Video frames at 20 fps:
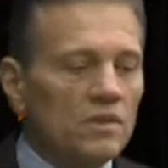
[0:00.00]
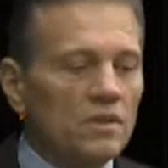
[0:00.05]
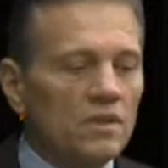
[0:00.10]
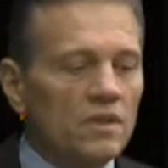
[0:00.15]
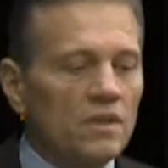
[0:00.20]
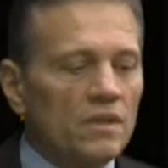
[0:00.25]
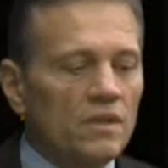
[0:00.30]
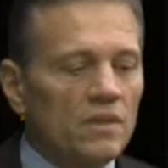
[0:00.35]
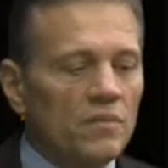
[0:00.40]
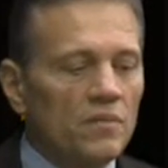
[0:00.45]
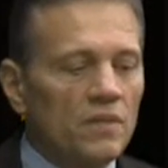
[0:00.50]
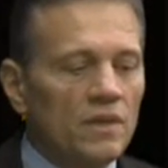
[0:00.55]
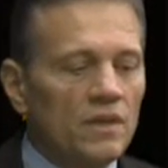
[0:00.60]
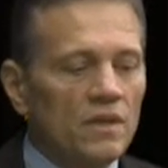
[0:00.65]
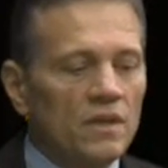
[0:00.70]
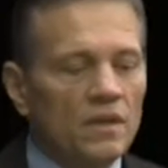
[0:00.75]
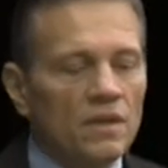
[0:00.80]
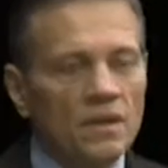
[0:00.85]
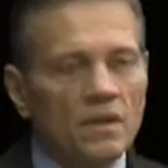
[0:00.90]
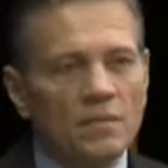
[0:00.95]
There'll
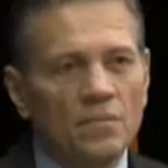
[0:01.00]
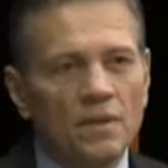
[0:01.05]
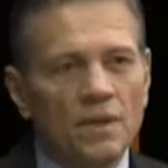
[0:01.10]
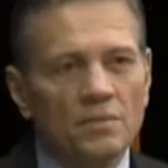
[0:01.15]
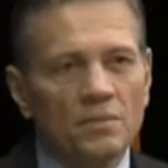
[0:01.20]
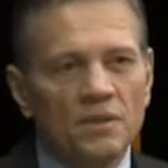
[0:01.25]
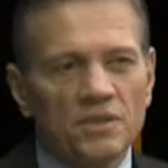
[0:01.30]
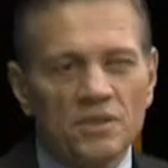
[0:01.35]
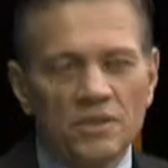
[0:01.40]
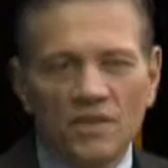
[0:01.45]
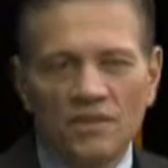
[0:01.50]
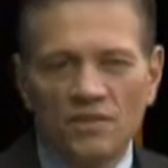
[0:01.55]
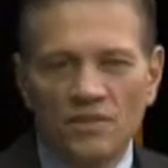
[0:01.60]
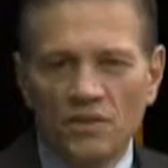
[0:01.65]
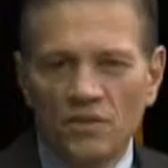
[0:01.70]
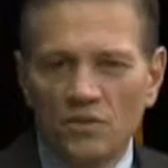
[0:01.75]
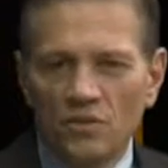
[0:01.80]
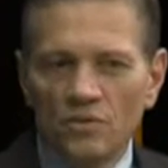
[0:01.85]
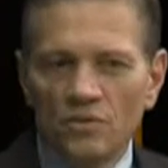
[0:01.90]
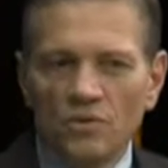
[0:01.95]
be a Public
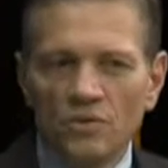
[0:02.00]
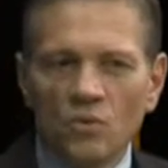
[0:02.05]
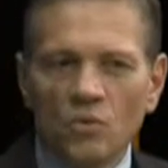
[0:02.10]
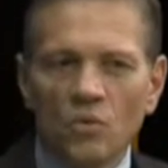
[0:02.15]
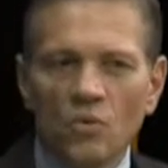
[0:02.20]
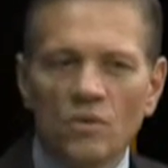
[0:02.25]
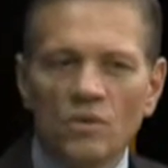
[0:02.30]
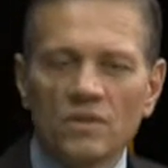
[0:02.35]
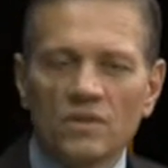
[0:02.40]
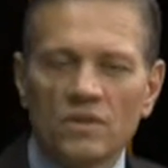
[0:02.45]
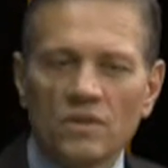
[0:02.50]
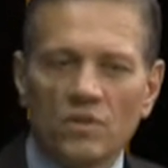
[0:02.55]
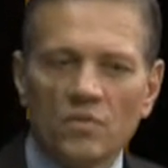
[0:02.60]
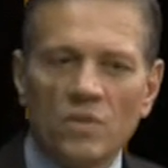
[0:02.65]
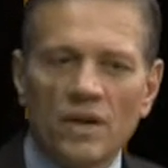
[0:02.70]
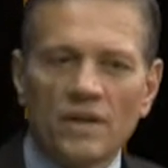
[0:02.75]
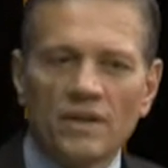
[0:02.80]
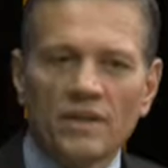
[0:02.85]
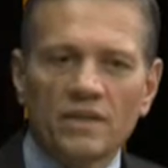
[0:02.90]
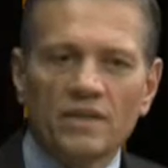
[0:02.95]
Safety Unit Award that'll
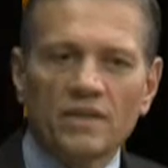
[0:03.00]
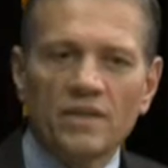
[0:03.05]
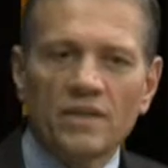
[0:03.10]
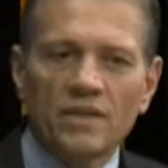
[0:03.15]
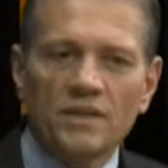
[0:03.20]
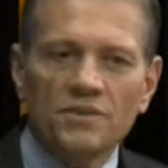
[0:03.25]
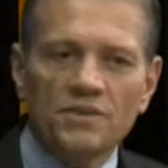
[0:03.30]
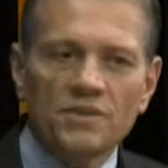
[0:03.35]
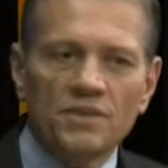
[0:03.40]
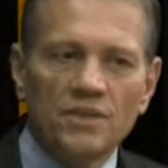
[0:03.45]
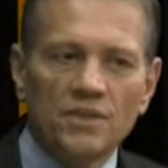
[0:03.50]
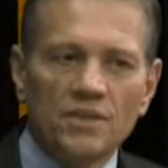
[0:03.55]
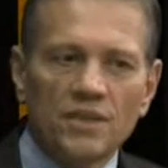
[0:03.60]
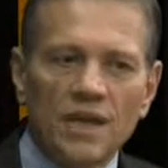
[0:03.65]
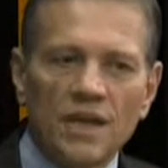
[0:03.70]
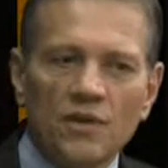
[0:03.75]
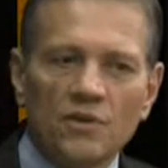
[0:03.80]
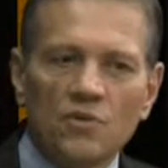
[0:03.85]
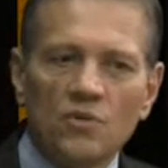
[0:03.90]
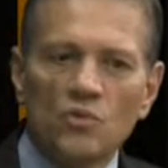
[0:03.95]
recognize
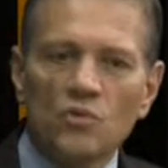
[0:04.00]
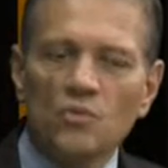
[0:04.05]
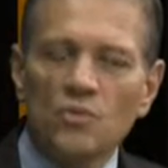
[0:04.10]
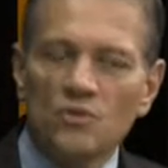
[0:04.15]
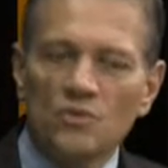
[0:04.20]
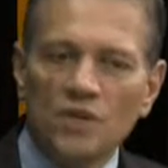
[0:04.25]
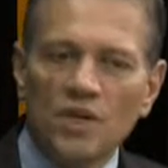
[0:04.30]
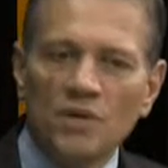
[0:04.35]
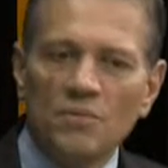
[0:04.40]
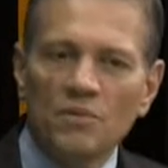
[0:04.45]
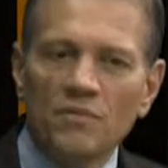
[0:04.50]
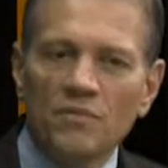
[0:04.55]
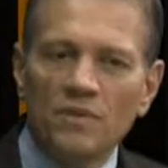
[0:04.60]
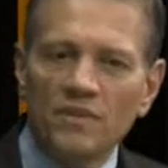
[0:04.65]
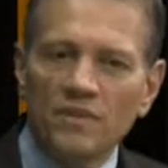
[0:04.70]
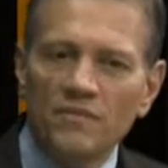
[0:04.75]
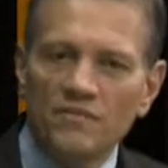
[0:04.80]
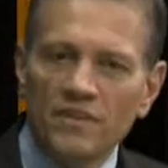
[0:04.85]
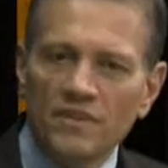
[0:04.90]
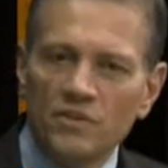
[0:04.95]
that group or team of
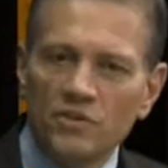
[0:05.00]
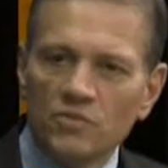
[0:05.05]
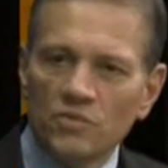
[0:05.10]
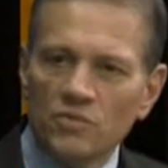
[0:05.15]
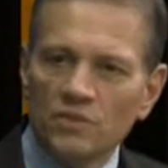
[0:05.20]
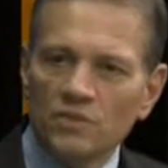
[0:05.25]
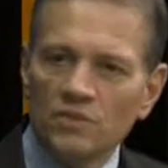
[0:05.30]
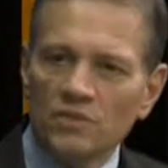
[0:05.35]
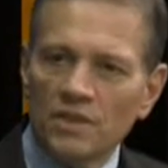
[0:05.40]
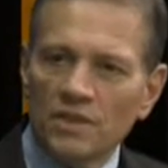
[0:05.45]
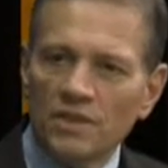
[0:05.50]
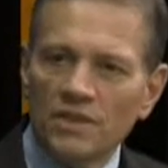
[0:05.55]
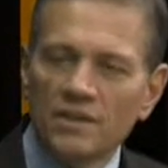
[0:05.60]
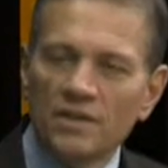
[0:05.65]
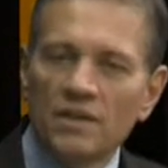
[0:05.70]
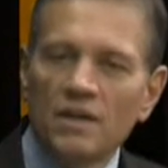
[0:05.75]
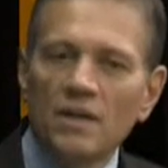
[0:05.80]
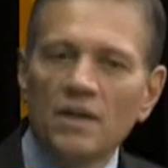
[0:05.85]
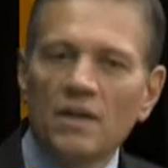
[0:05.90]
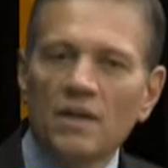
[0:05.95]
individuals that
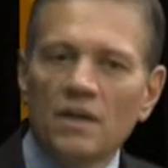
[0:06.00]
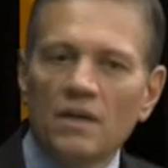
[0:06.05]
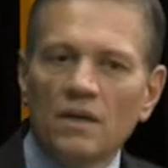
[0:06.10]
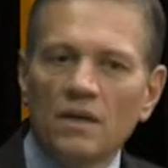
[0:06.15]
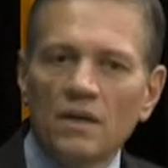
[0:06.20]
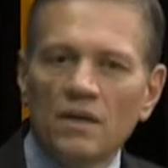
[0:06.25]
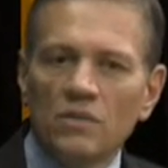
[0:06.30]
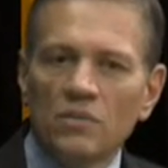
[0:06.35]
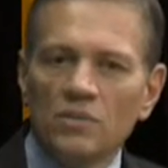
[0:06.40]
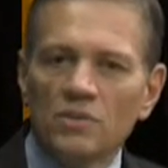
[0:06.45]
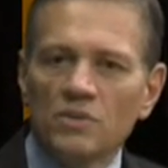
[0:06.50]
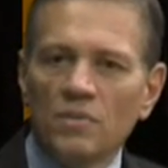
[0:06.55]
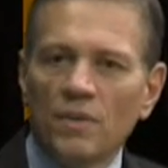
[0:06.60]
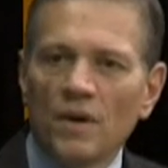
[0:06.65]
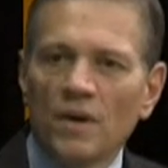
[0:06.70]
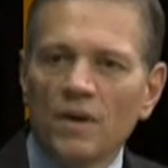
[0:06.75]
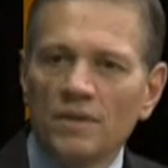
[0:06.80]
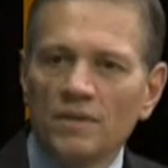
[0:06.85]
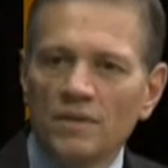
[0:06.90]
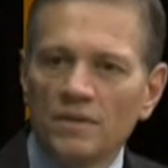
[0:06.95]

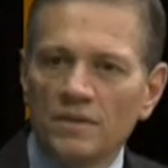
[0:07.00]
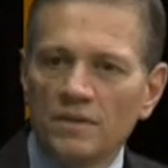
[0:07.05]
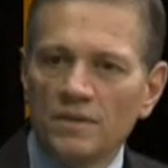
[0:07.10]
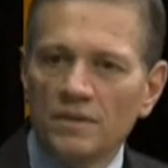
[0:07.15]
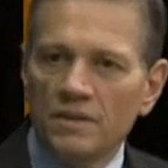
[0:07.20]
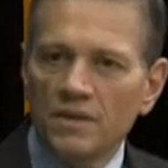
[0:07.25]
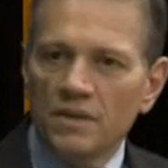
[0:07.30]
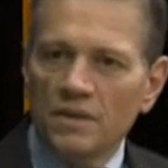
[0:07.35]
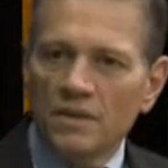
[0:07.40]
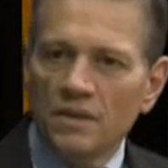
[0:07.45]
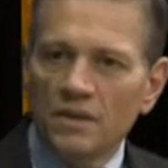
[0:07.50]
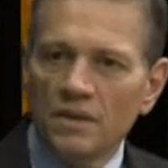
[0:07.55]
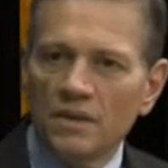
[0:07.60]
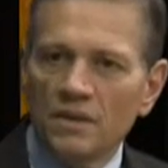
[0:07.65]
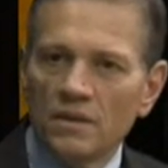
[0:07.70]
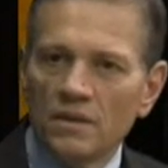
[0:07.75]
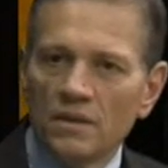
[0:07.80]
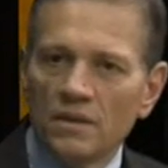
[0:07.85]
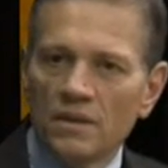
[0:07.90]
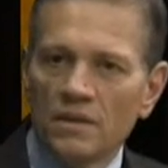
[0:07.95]
responded
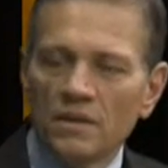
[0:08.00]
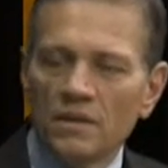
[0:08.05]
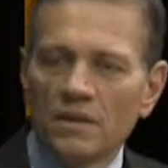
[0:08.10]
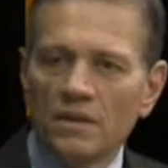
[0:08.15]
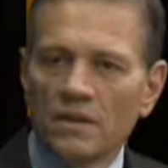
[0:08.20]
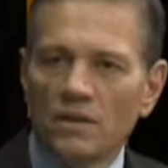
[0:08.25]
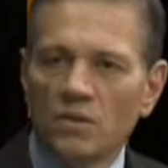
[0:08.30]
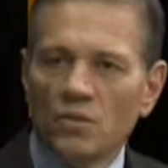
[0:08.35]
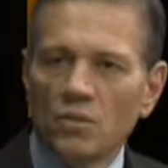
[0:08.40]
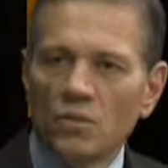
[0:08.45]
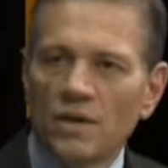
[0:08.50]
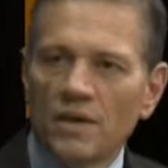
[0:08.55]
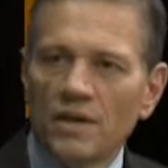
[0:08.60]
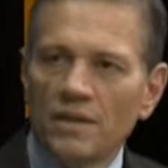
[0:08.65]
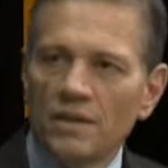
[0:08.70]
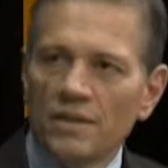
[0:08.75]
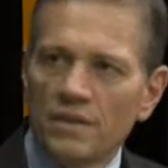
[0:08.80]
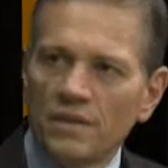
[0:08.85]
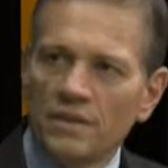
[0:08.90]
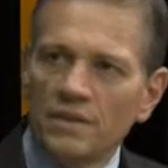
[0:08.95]
in a
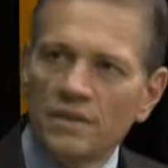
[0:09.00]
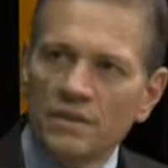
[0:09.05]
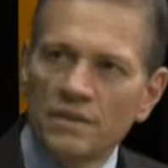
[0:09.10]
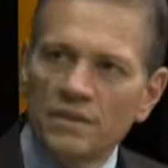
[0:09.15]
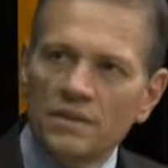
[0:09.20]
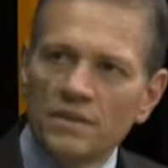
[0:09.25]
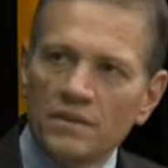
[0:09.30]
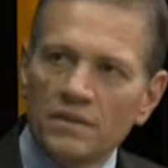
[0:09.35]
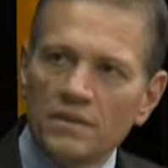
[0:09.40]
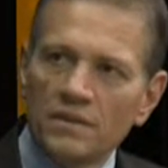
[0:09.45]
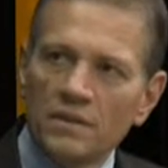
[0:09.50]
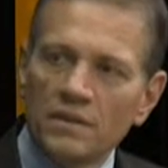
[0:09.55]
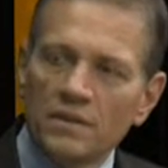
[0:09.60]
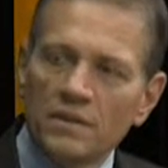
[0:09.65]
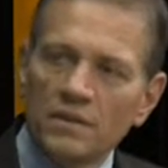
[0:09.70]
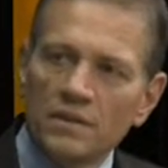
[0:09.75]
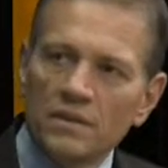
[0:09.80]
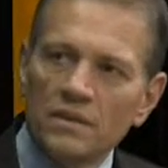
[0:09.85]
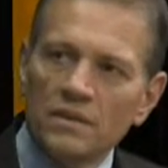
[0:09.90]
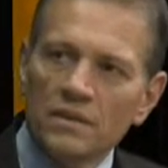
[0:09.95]
way
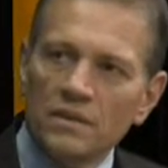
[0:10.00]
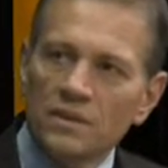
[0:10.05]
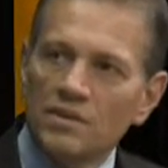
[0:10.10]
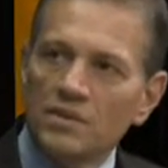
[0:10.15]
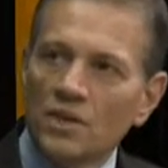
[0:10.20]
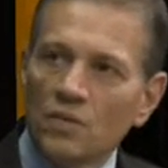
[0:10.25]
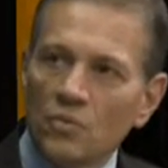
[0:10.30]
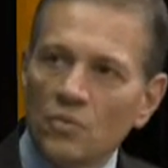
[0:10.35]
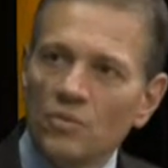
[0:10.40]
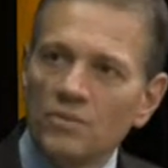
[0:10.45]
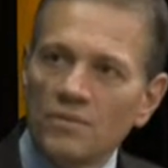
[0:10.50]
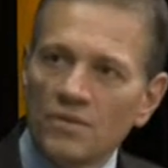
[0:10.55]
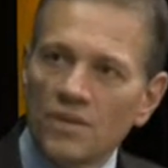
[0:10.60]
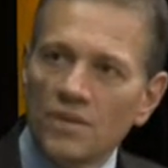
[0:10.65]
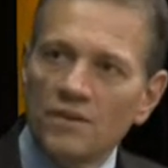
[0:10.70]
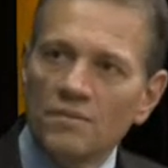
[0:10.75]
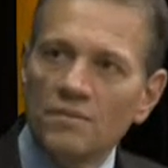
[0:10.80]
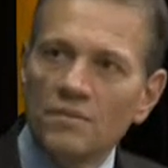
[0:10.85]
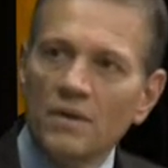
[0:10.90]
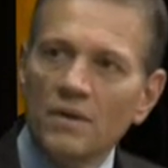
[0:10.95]
that distinguished
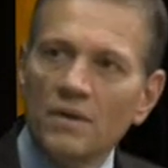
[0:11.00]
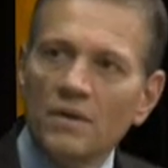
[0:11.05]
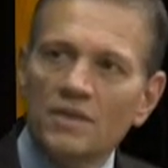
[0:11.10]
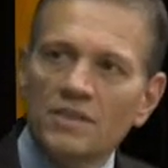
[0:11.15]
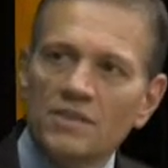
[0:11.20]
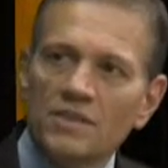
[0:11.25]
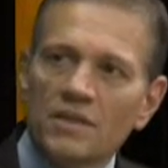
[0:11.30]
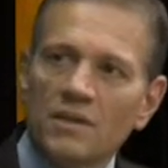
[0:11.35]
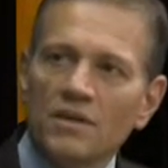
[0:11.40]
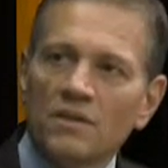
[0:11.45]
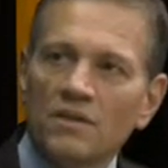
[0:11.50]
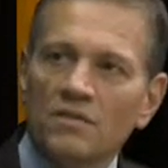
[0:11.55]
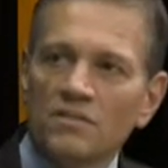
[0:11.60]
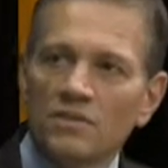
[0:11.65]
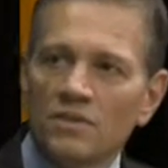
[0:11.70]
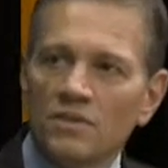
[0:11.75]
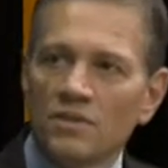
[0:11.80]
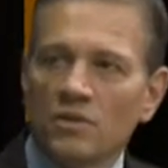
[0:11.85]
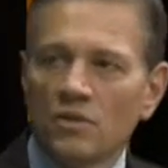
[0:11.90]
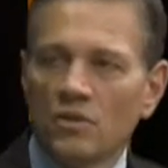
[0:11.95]

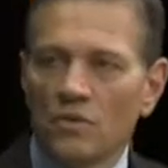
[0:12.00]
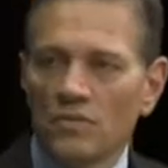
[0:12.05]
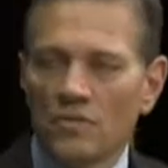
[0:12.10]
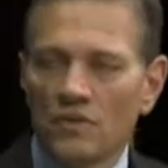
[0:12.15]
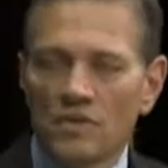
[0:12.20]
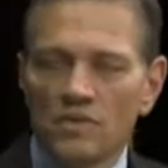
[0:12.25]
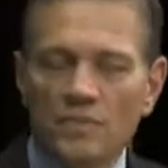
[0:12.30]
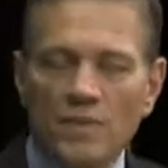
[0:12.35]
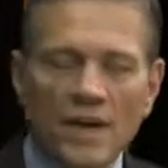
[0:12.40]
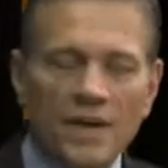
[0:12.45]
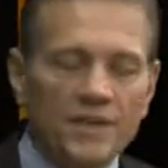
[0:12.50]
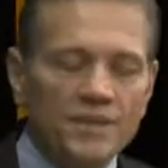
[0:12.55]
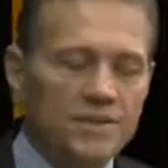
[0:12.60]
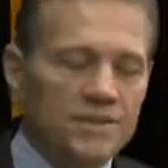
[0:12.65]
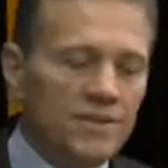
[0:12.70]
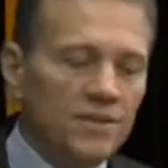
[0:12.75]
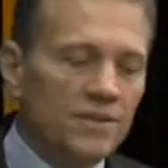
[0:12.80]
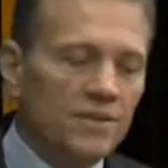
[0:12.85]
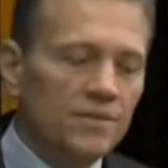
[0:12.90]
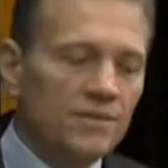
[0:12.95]
themselves over this
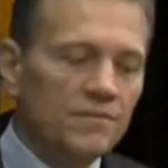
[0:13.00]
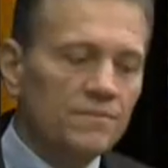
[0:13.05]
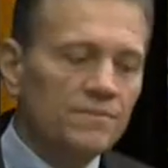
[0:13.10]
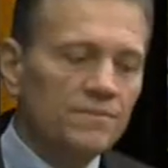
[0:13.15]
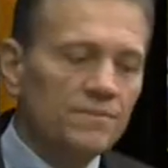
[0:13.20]
past year.